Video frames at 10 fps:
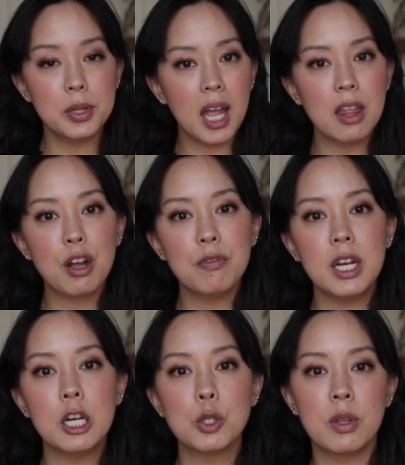play their
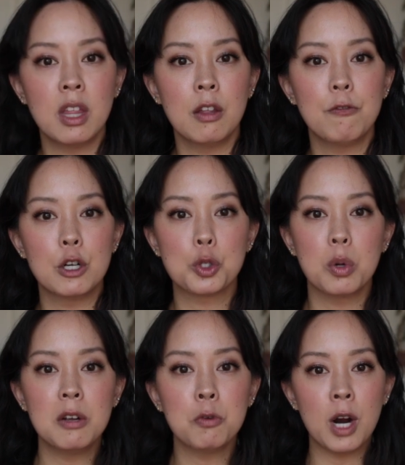videos within the first
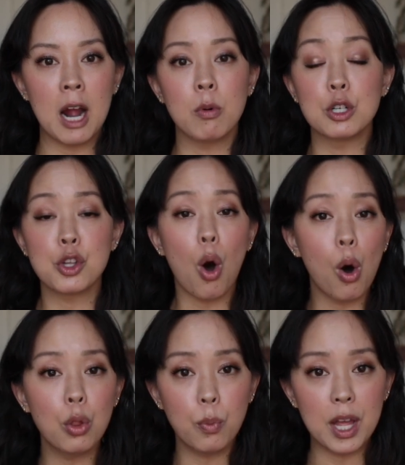24 hours
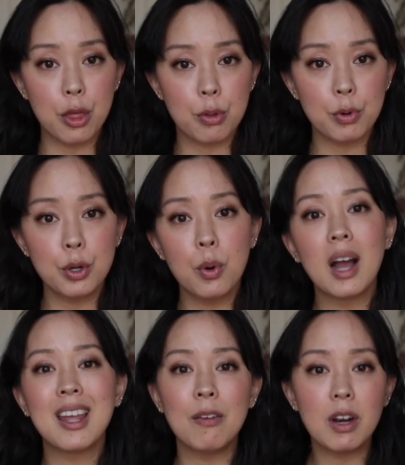all the way through,
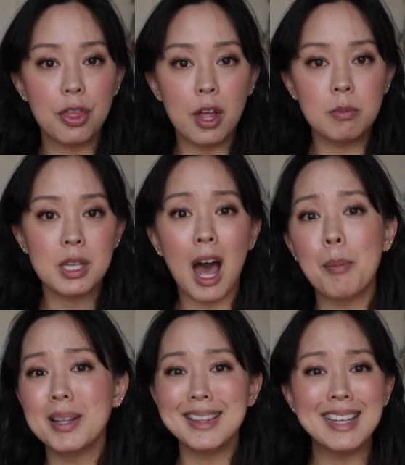give it a thumbs
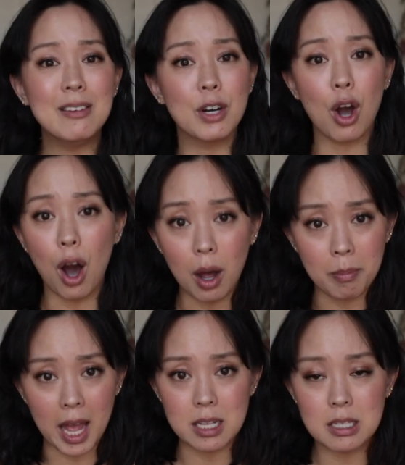up, leave a
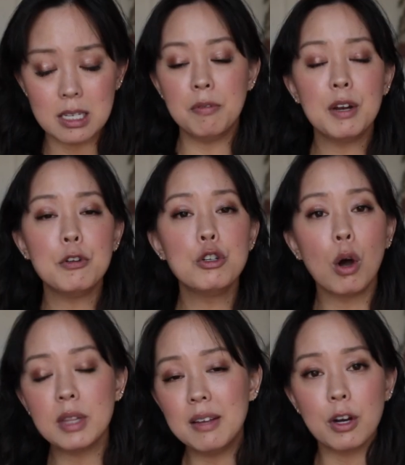comment. Even if you
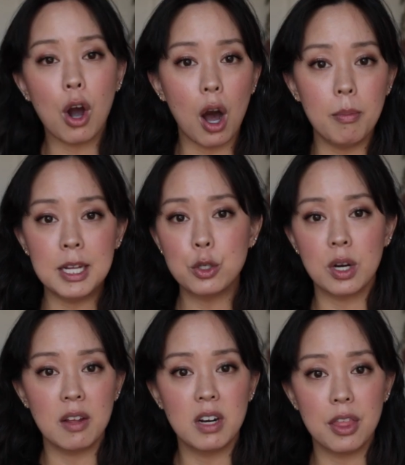don't leave a comment
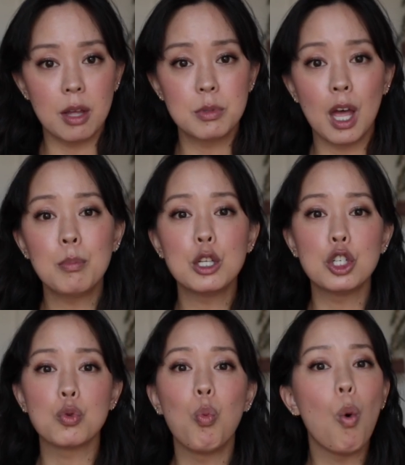or give it a thumbs up,
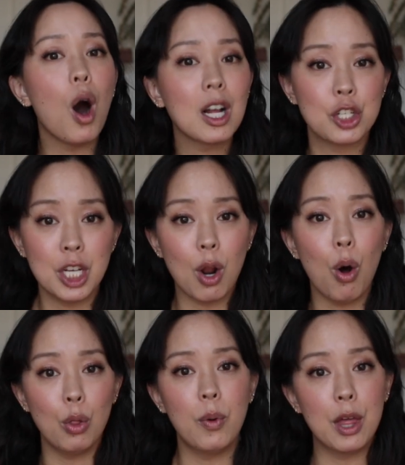just watch it
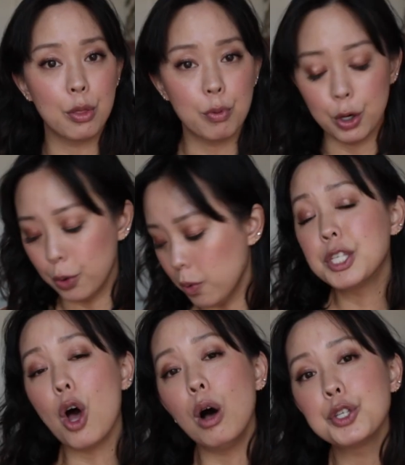all the way through.
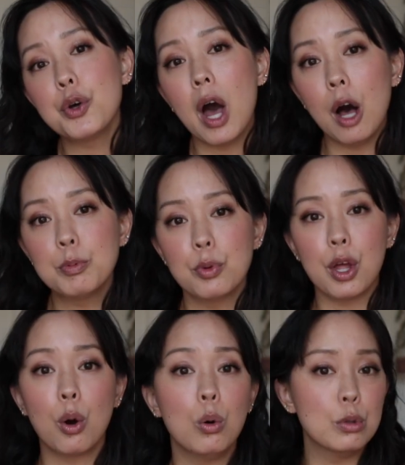This also helps with
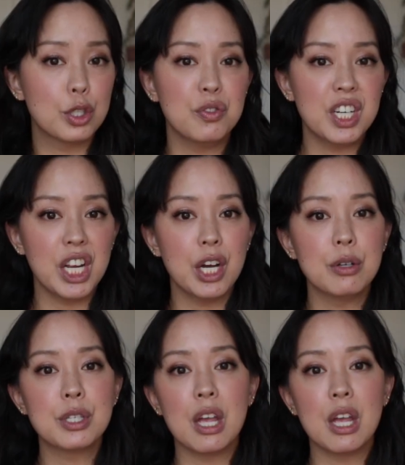our older videos